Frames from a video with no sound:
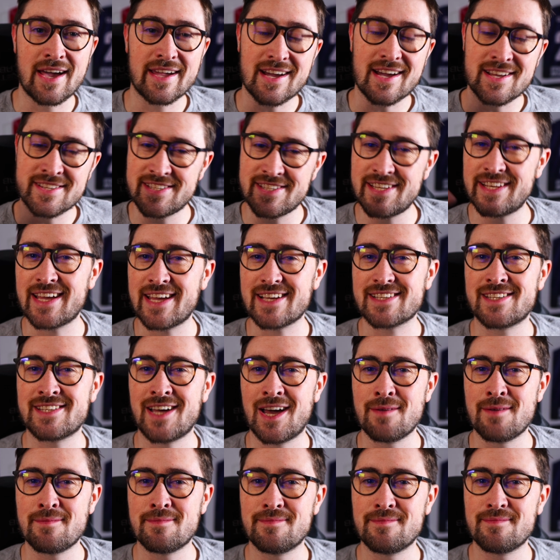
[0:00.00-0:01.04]
I'll see you next
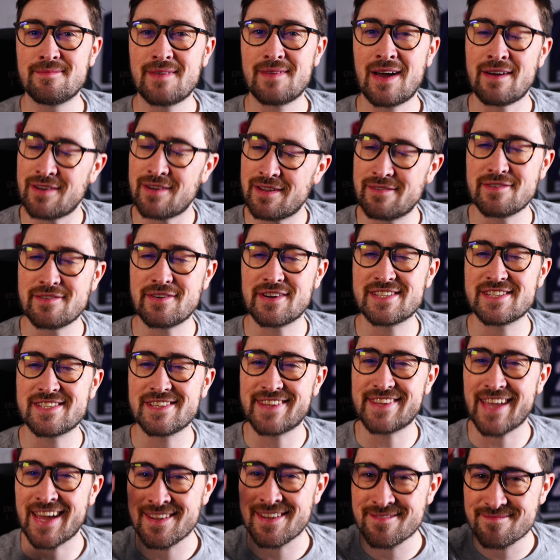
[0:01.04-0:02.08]
time. Have a lovely rest of your day.